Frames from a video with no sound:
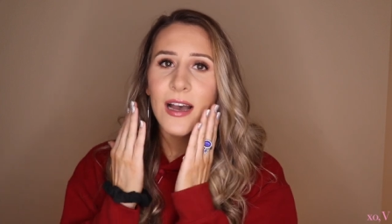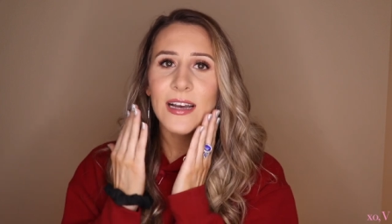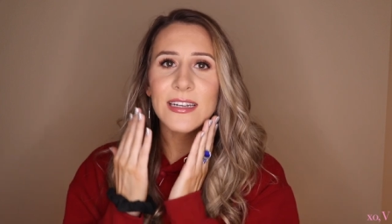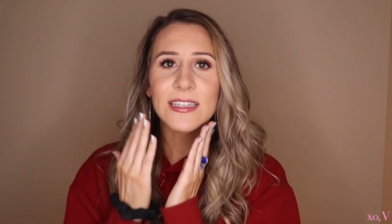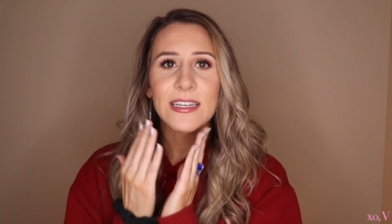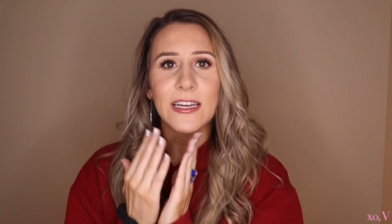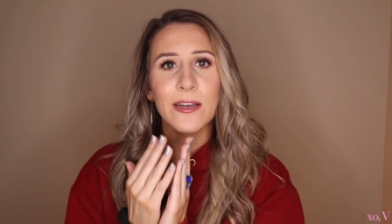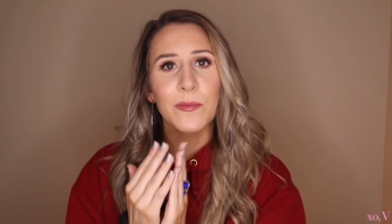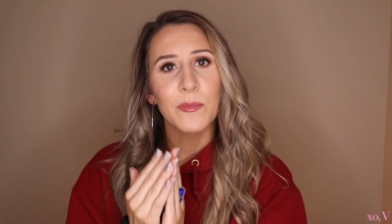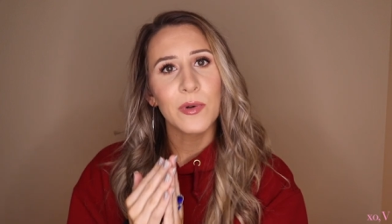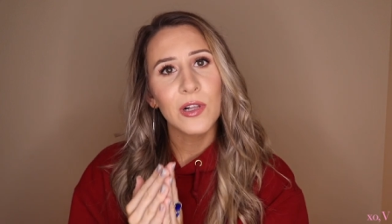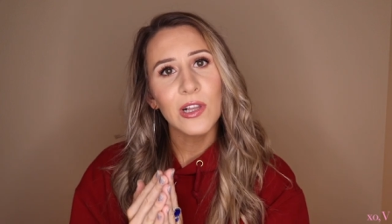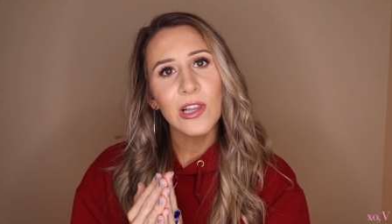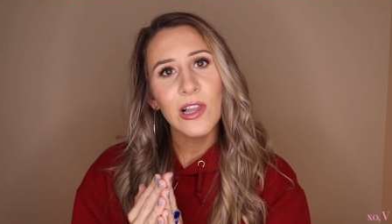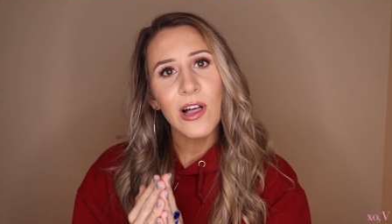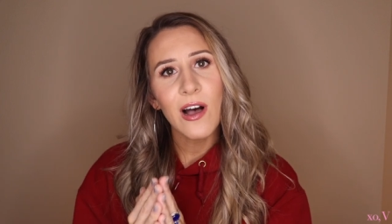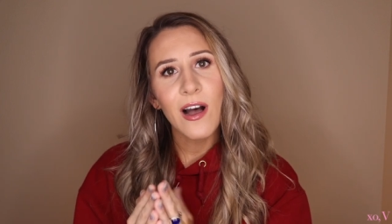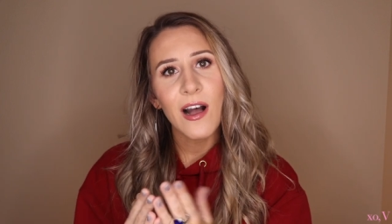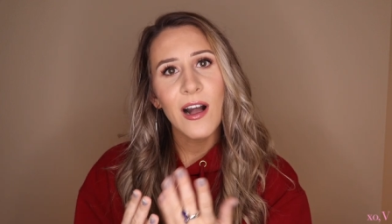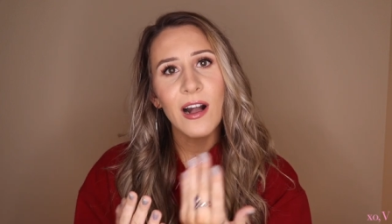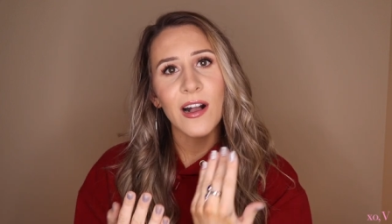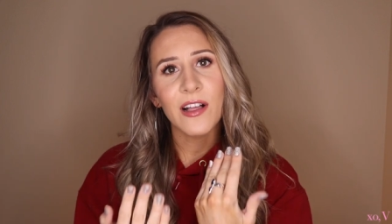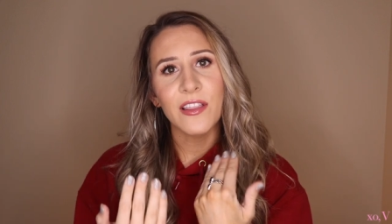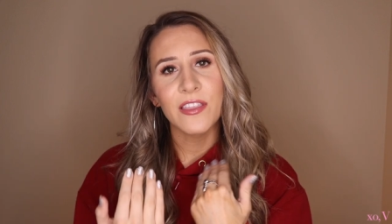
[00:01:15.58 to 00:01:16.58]
a damp
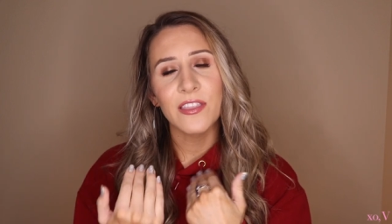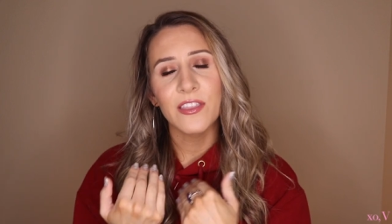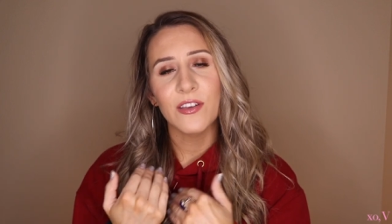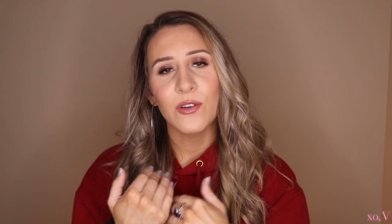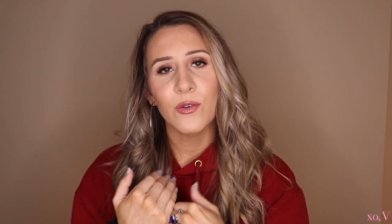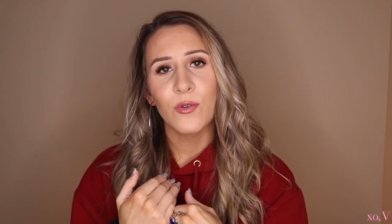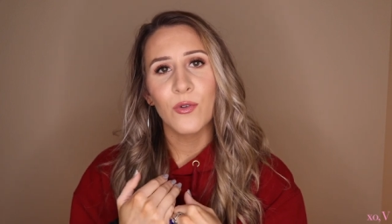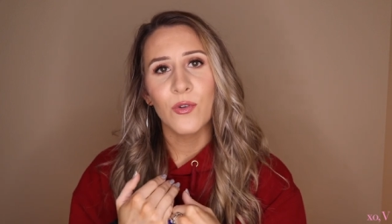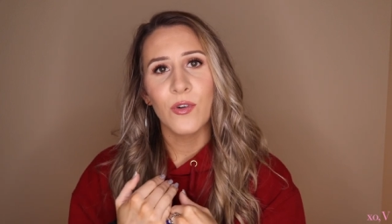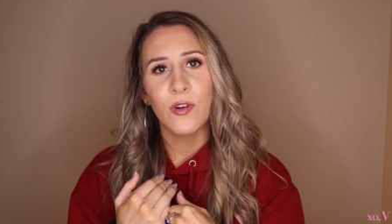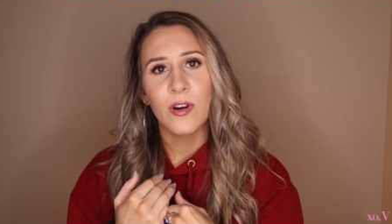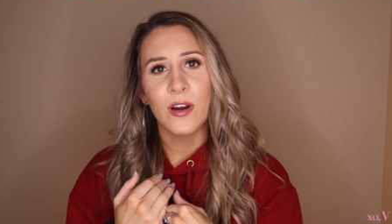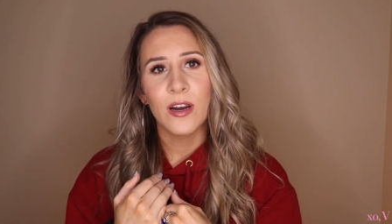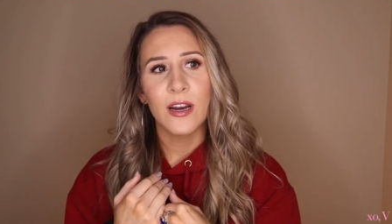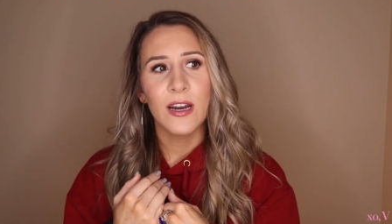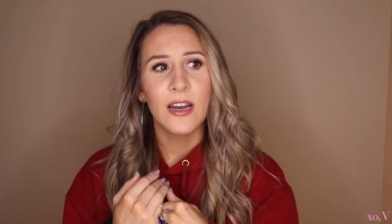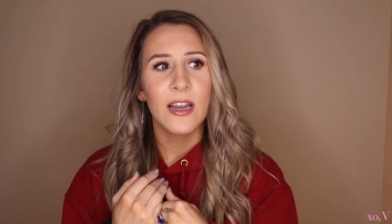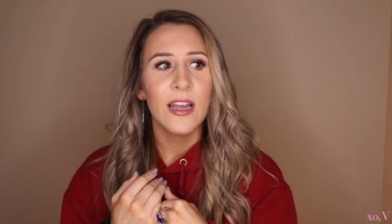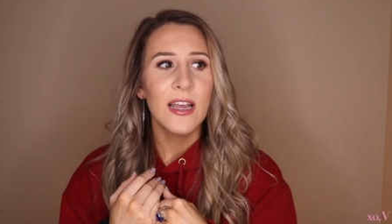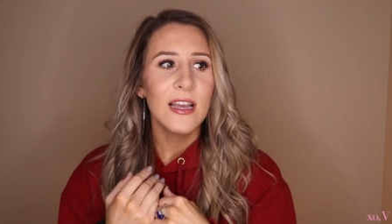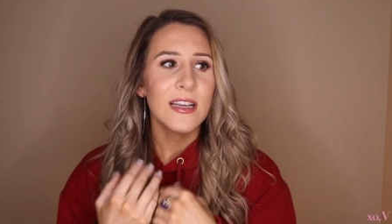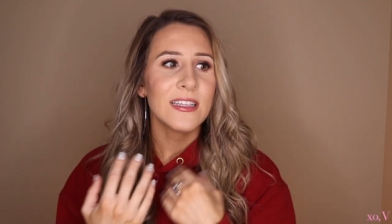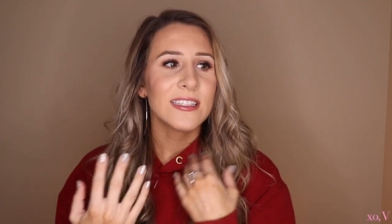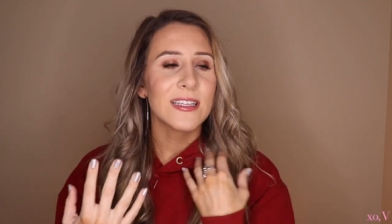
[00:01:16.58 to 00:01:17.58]
cloth or
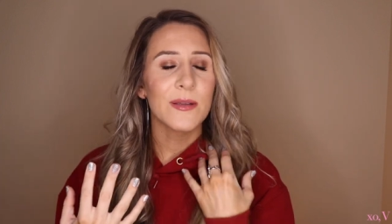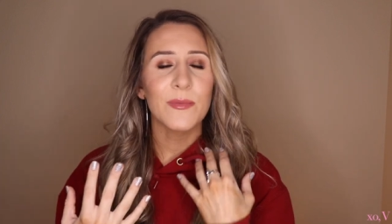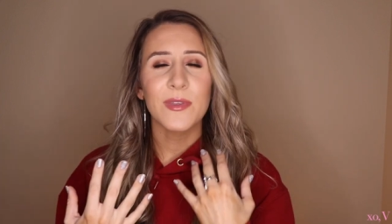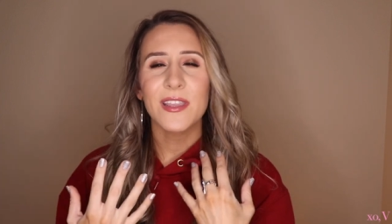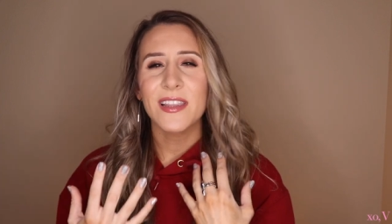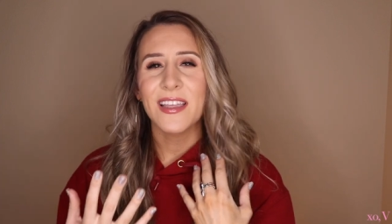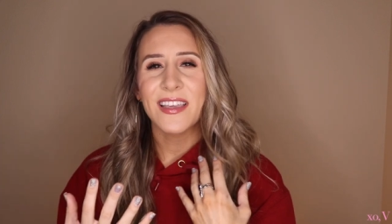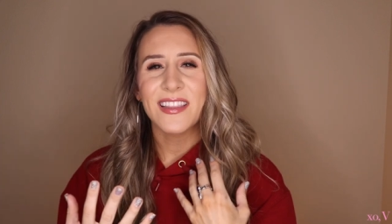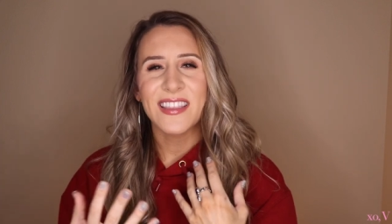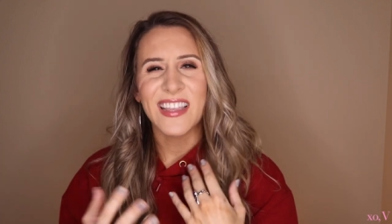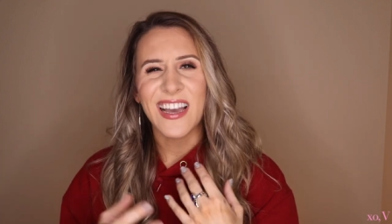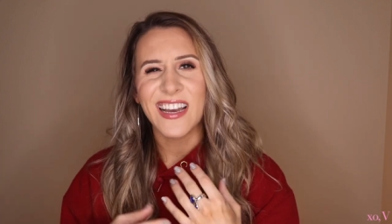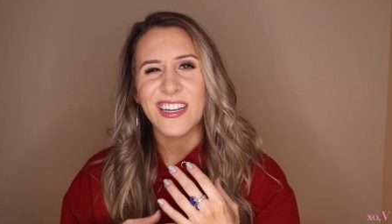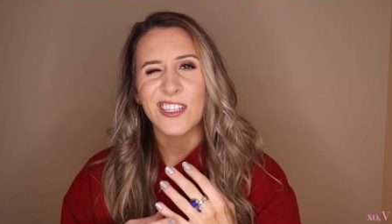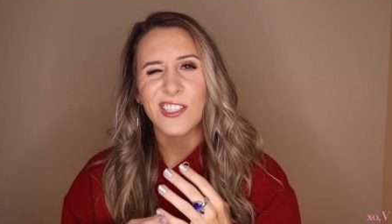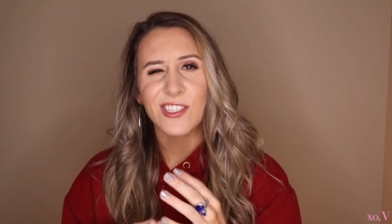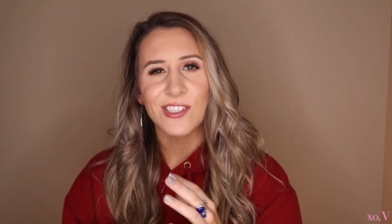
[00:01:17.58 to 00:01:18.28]
something like that,